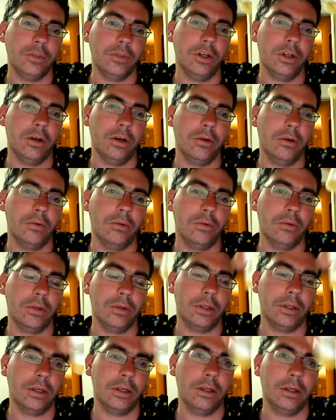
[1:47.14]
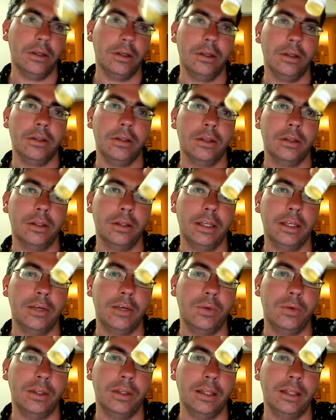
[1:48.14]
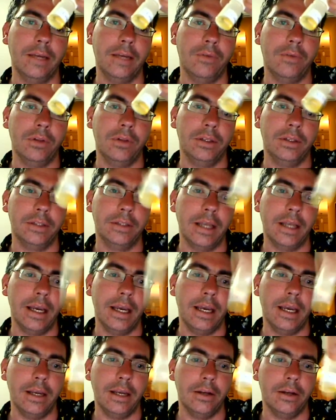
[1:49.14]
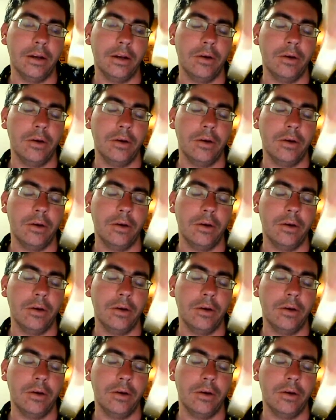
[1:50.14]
the liquid level is there,